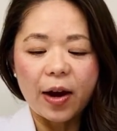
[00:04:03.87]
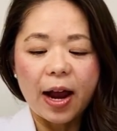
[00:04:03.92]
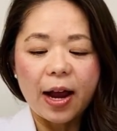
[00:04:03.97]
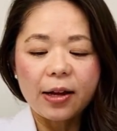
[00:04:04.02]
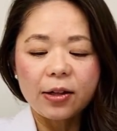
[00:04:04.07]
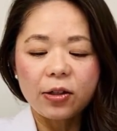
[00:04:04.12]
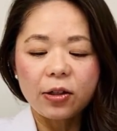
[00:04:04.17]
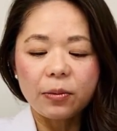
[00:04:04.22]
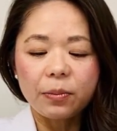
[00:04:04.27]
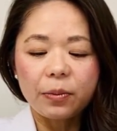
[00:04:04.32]

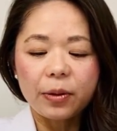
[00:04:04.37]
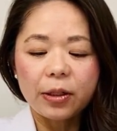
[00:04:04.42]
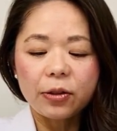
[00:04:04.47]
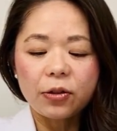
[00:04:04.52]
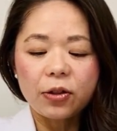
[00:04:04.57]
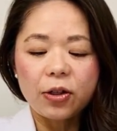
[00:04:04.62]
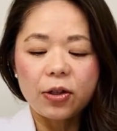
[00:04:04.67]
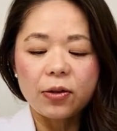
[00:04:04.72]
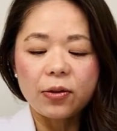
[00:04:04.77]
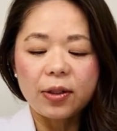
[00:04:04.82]
As you bring
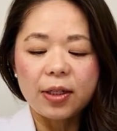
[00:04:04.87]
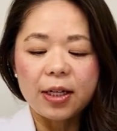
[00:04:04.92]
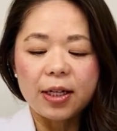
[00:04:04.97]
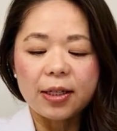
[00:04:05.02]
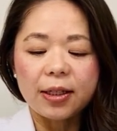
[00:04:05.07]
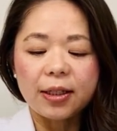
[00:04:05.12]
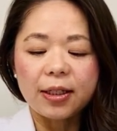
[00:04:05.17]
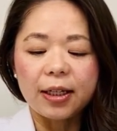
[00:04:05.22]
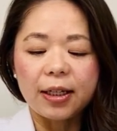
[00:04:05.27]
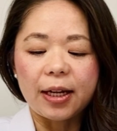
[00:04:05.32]
two
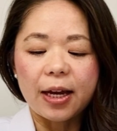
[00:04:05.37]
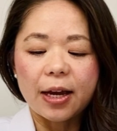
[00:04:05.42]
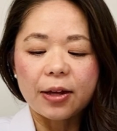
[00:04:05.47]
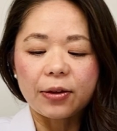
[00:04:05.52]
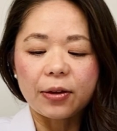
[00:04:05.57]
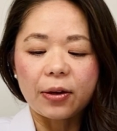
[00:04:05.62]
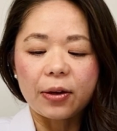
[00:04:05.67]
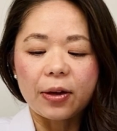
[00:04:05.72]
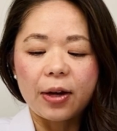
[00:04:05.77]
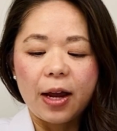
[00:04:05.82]
teeth
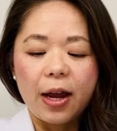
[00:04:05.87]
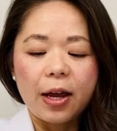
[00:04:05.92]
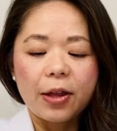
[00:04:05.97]
together,